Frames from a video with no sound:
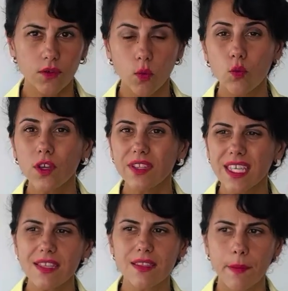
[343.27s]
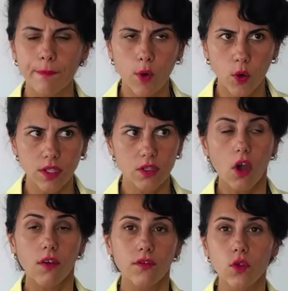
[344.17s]
What is the point
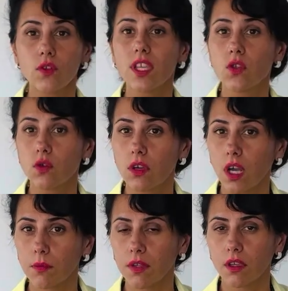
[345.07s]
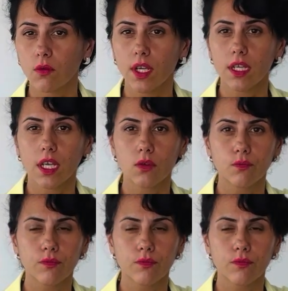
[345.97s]
of you that you're coming right now?